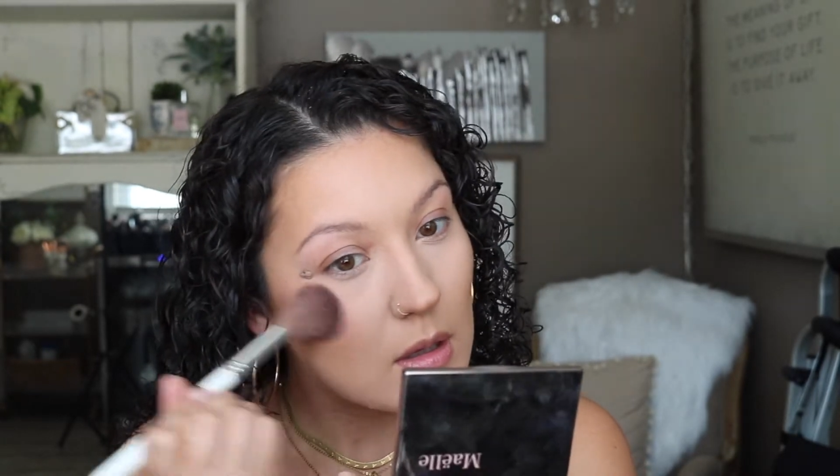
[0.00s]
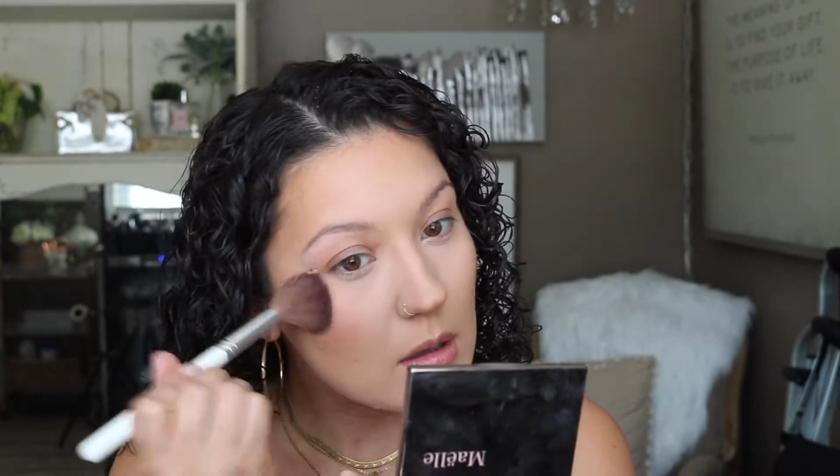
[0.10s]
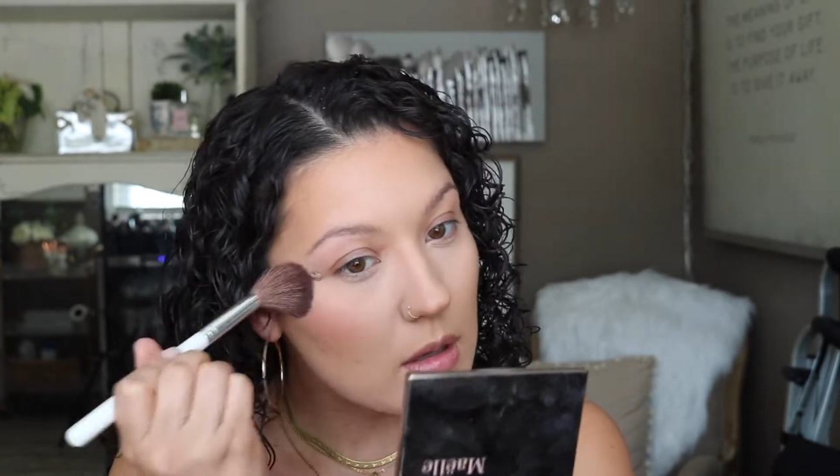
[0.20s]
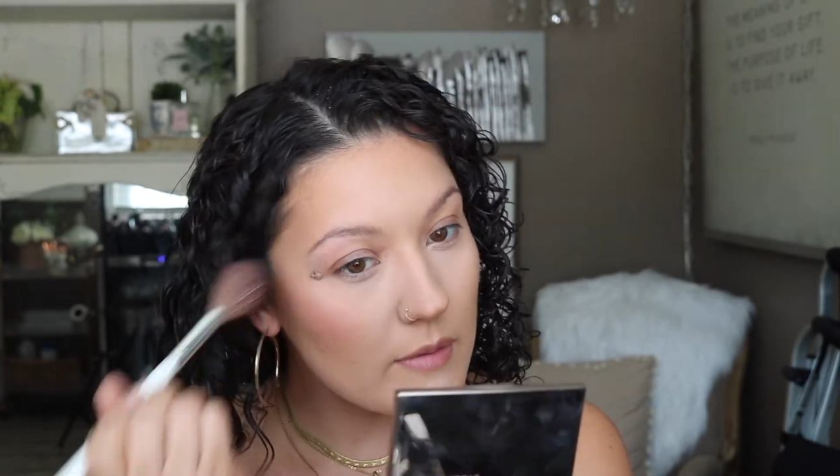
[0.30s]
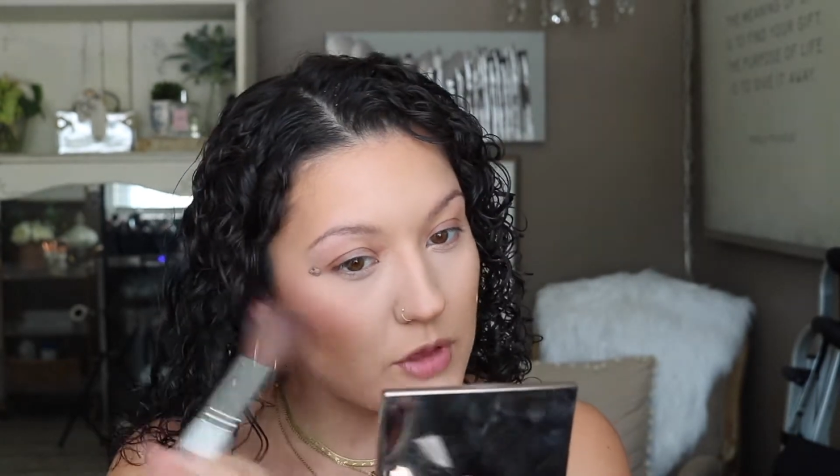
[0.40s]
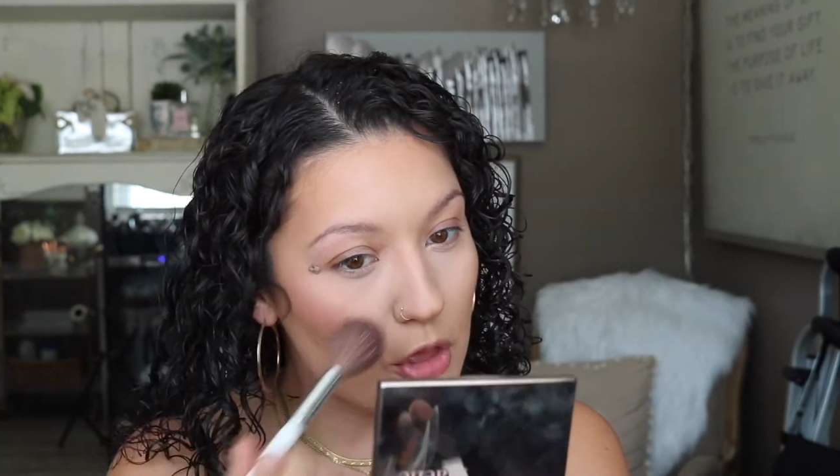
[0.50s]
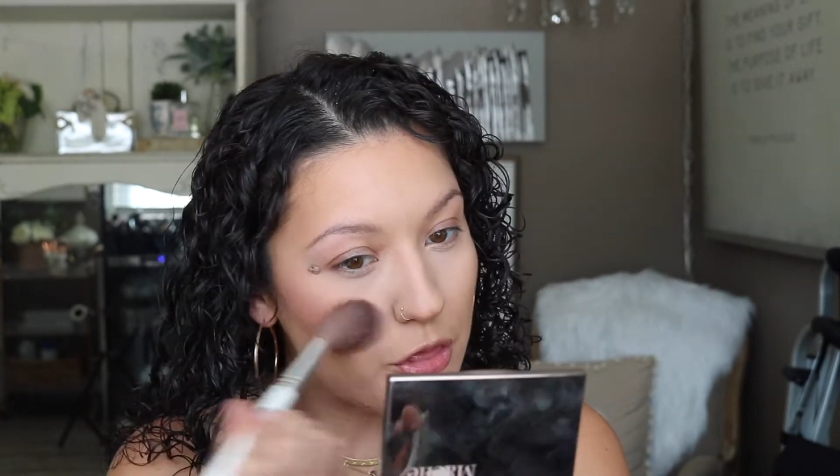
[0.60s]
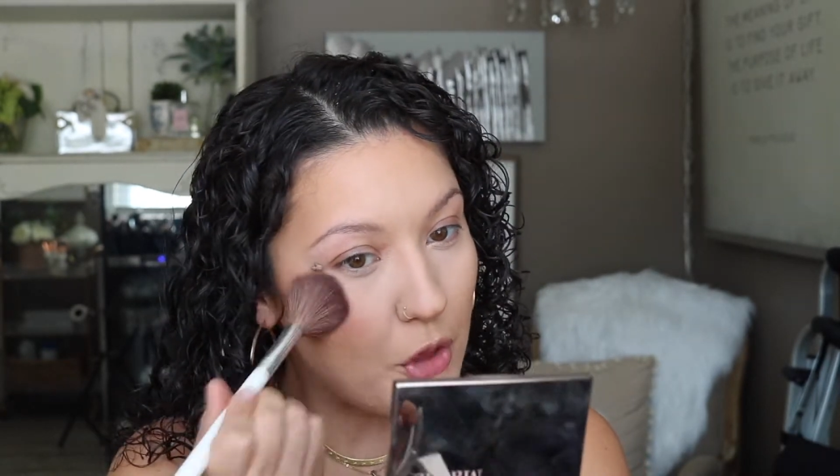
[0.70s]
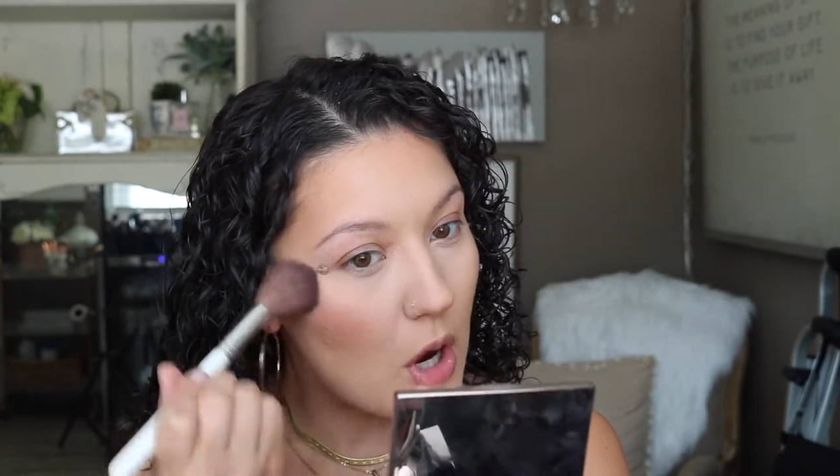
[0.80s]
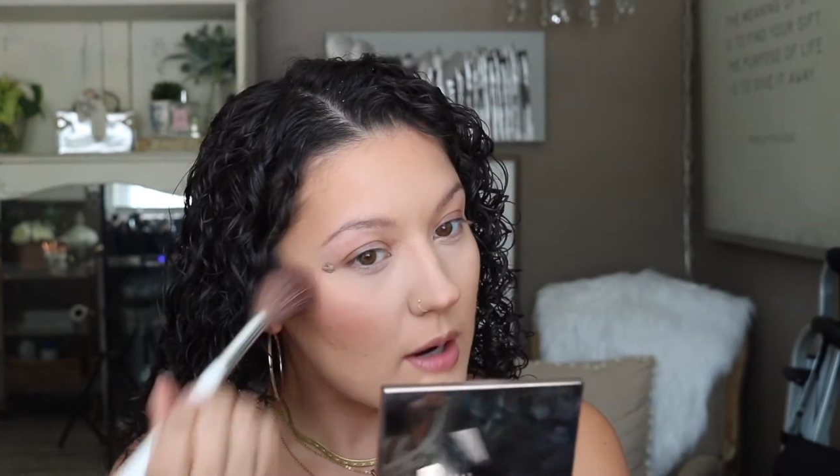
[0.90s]
Love the
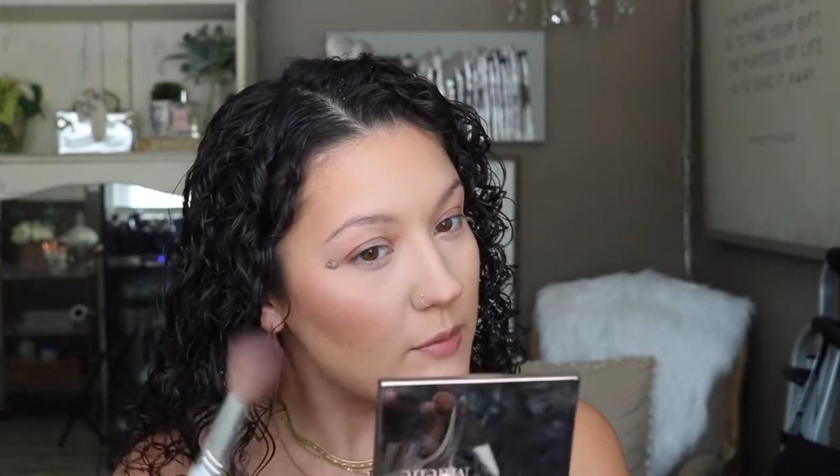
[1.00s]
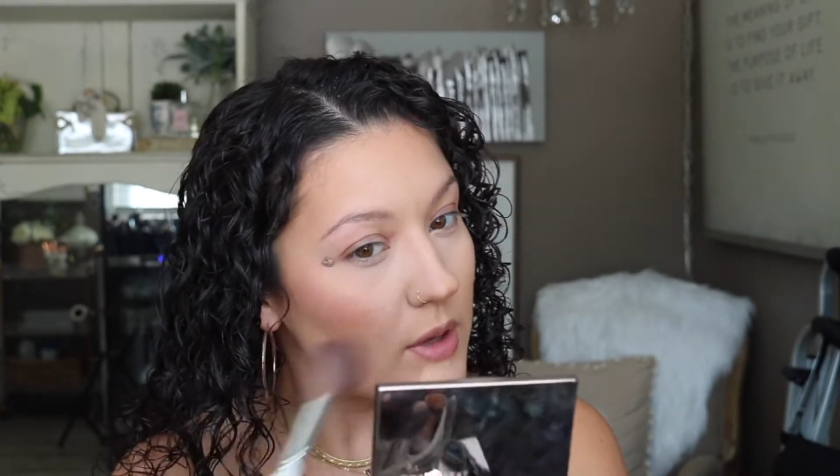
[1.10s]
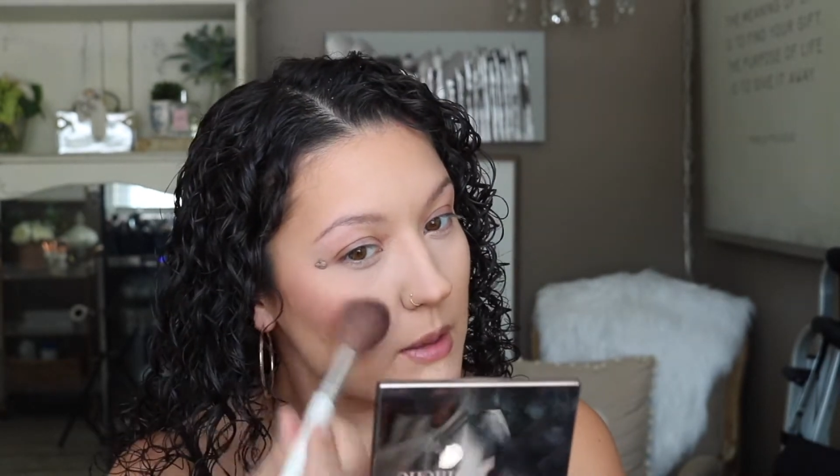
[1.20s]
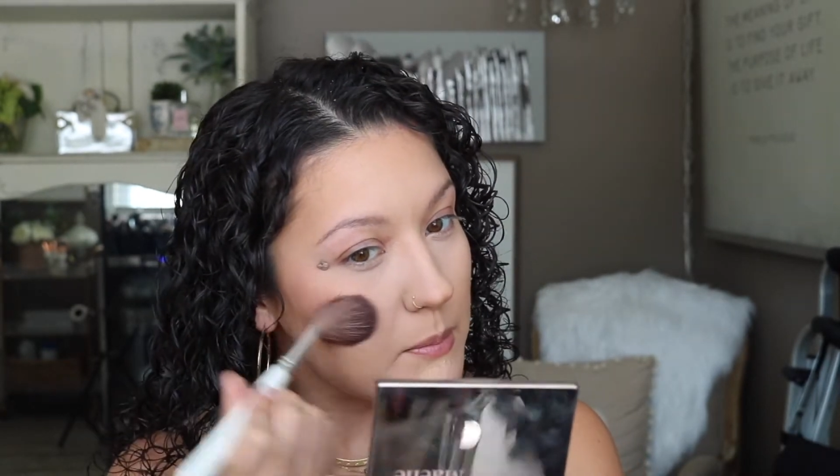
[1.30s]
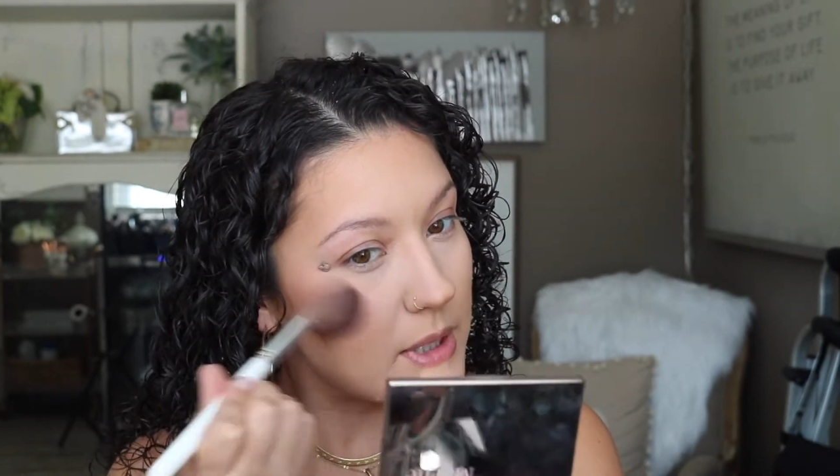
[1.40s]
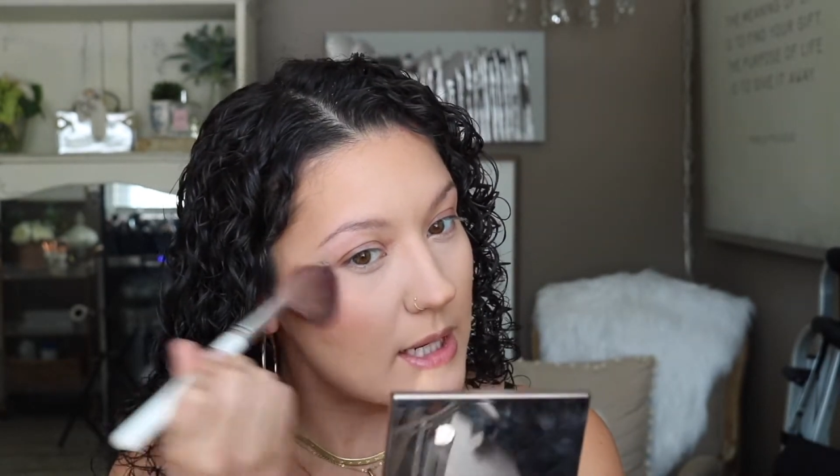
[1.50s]
thought of it, but I